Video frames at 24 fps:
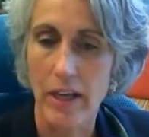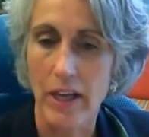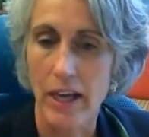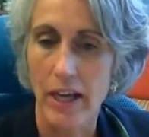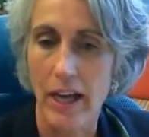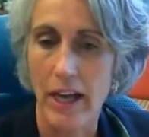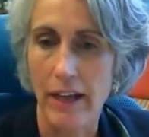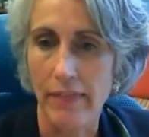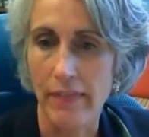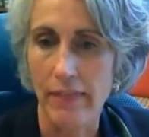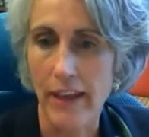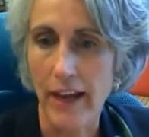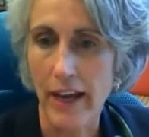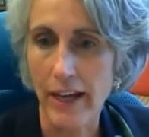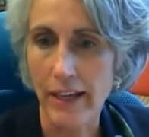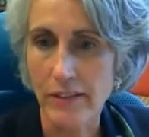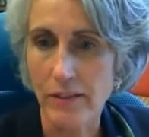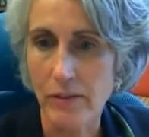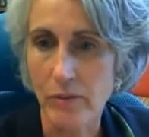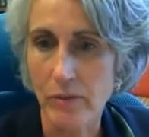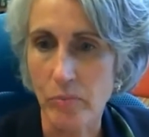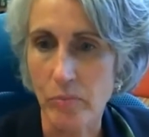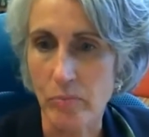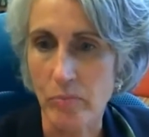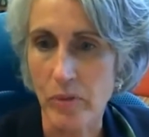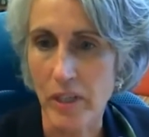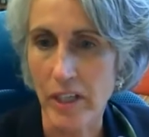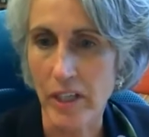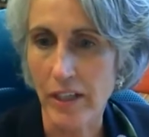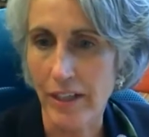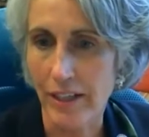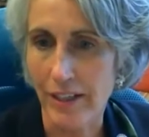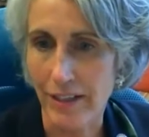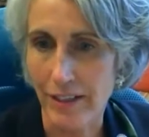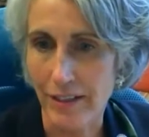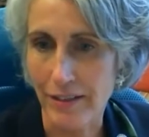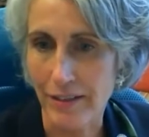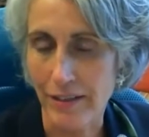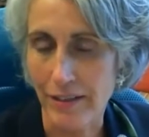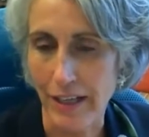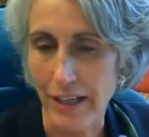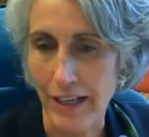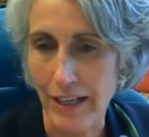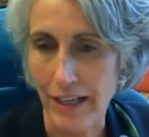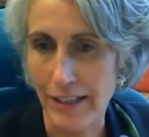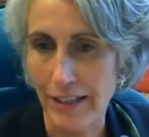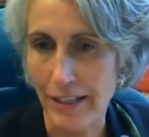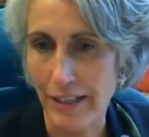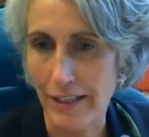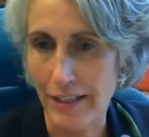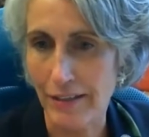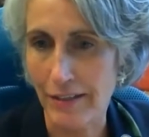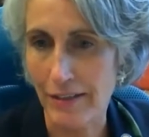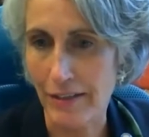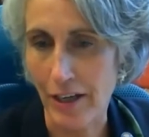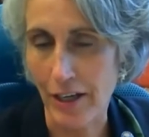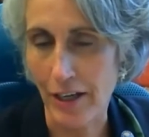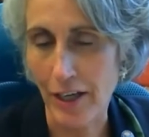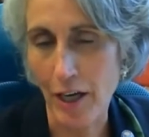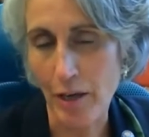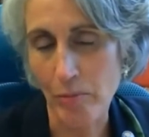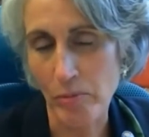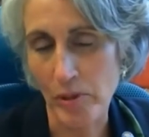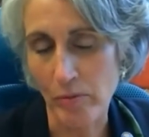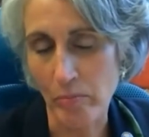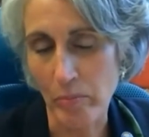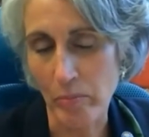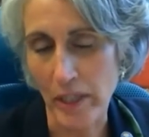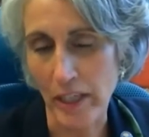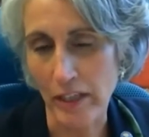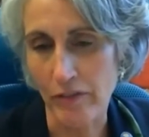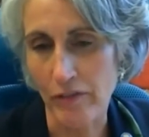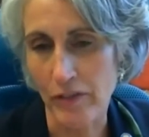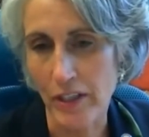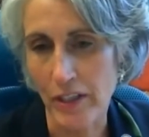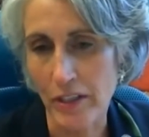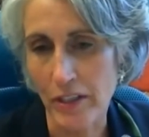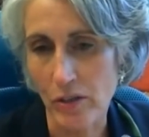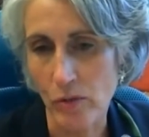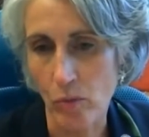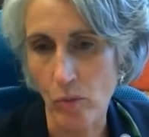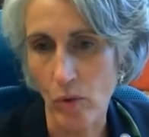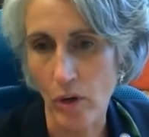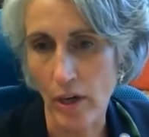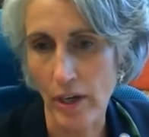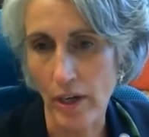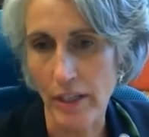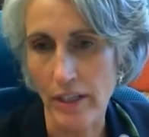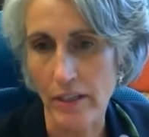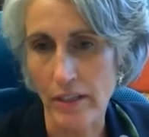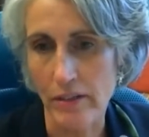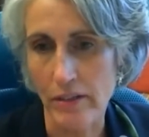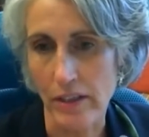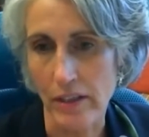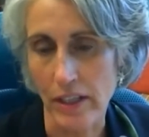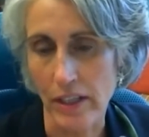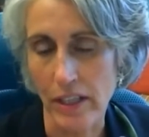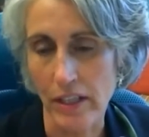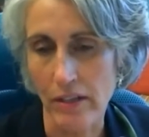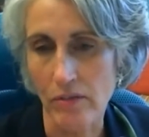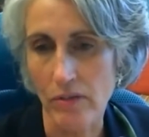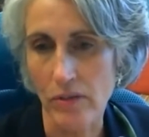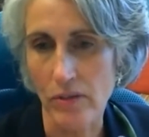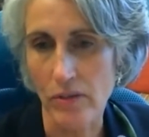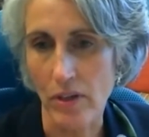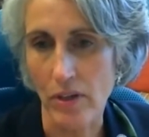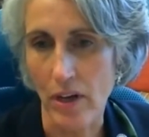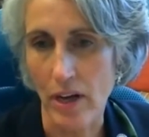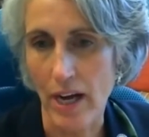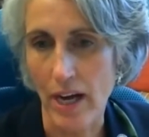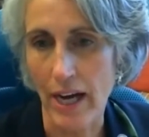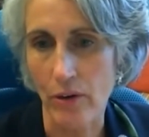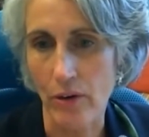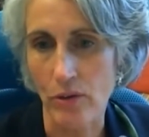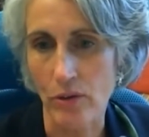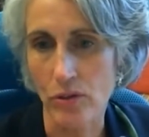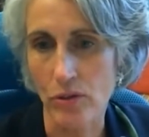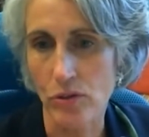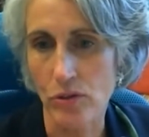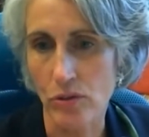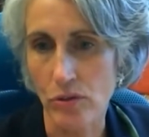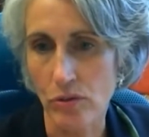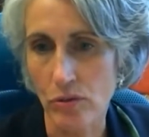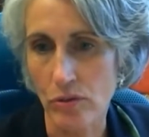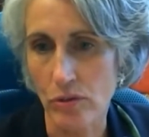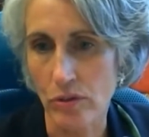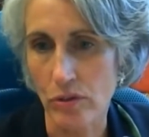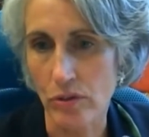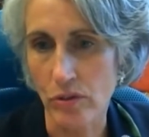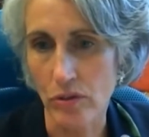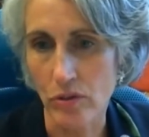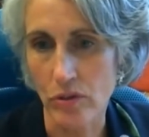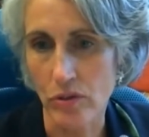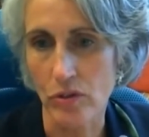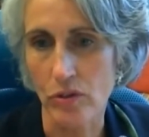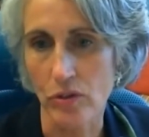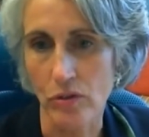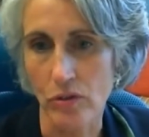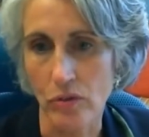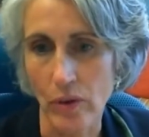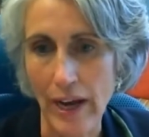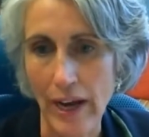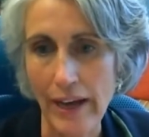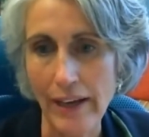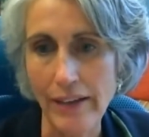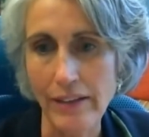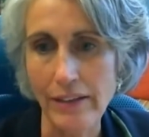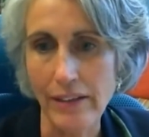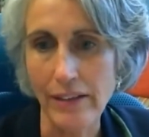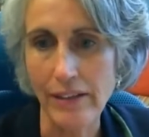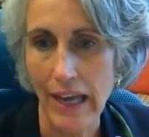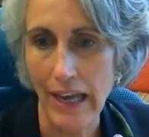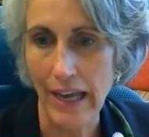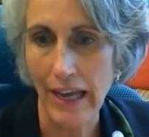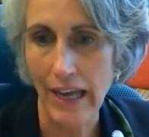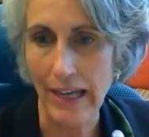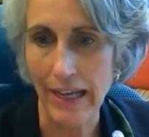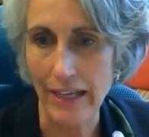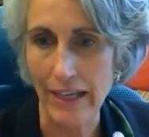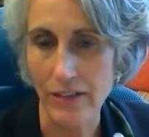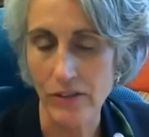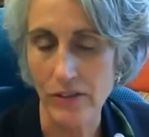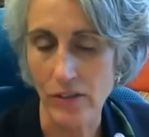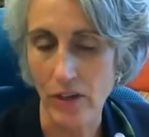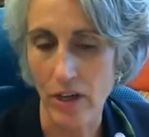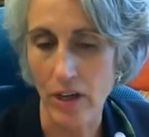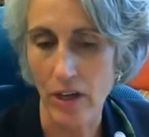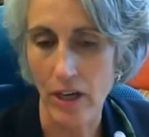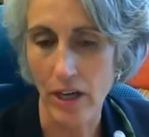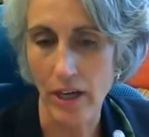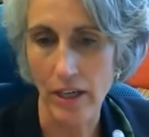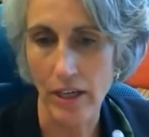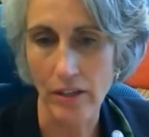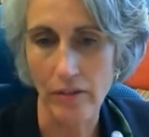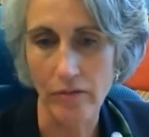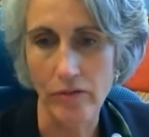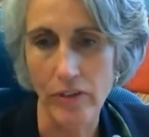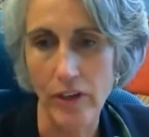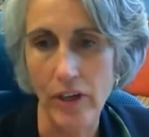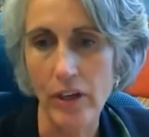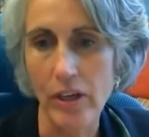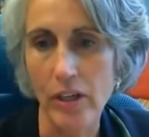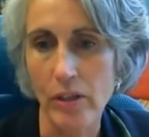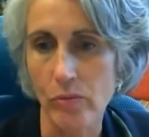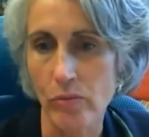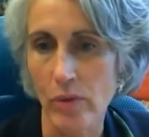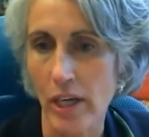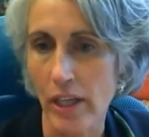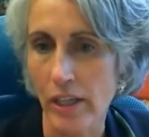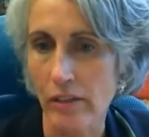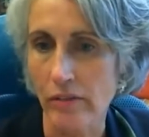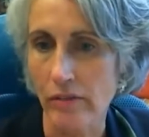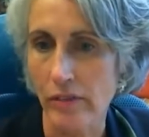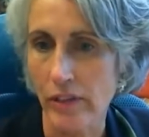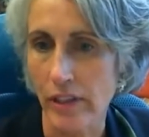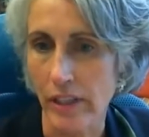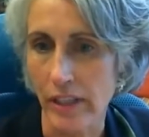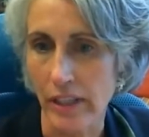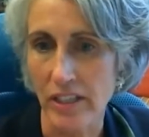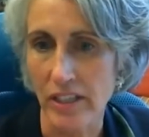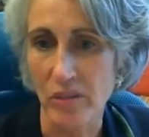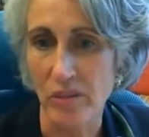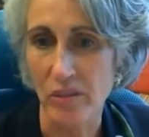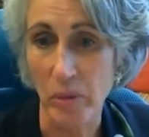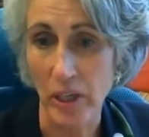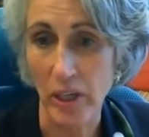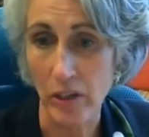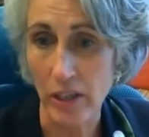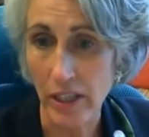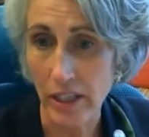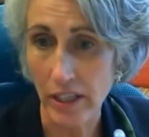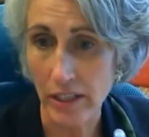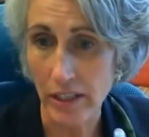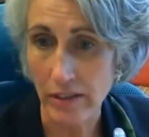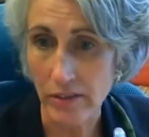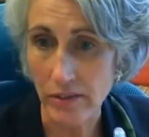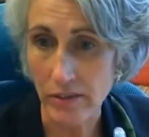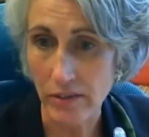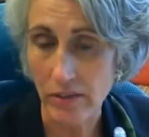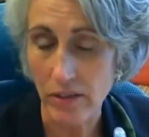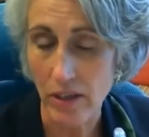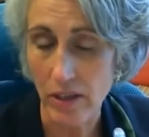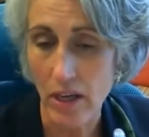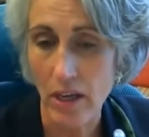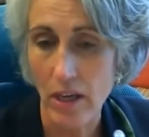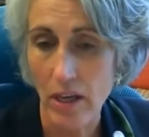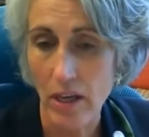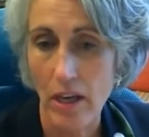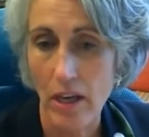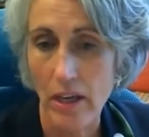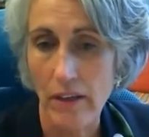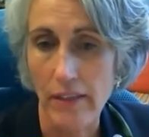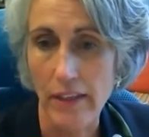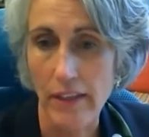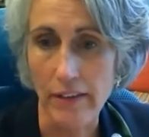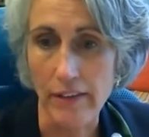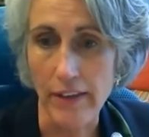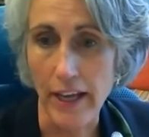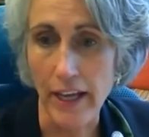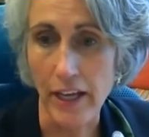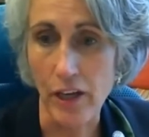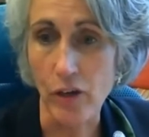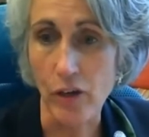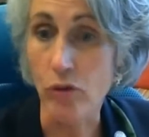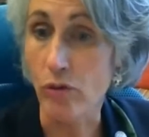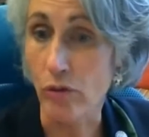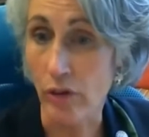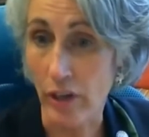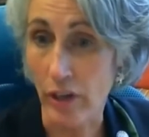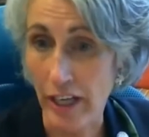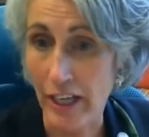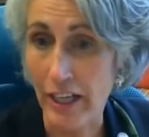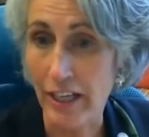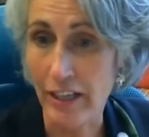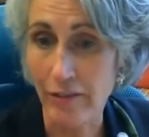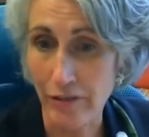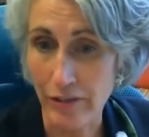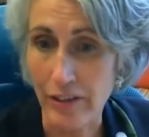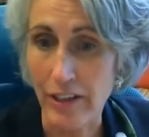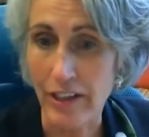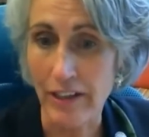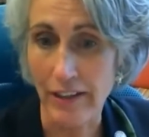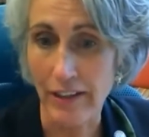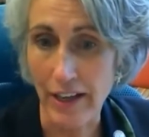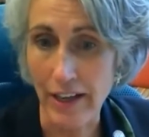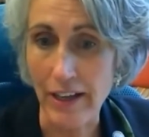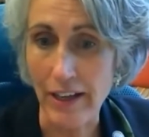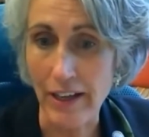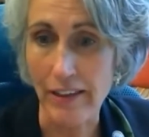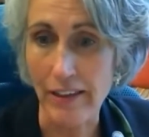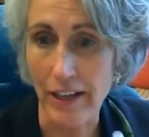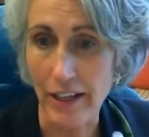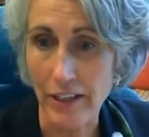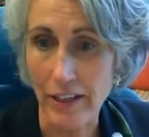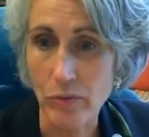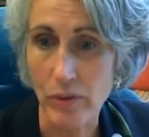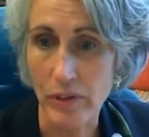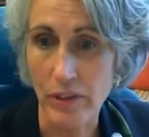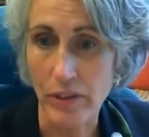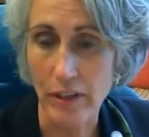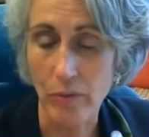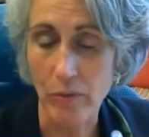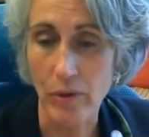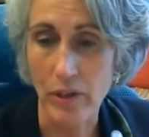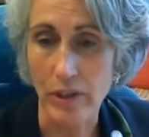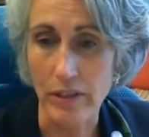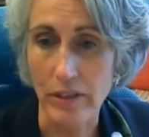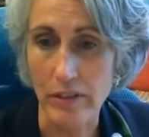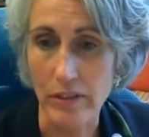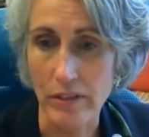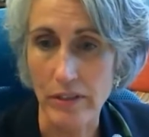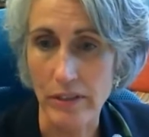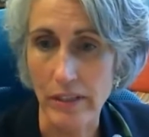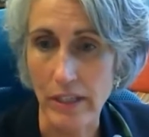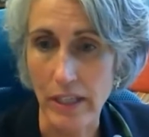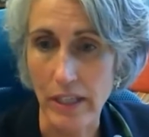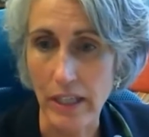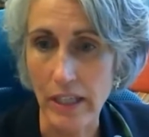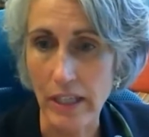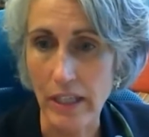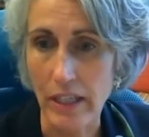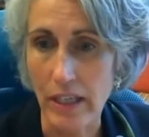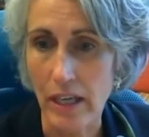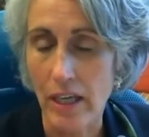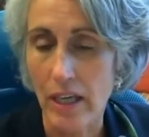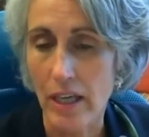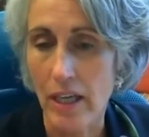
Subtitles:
And that's because it does a couple of benefits. One is it gives our students direct, hands-on, very relevant experience that they crave, and that's what they want to see.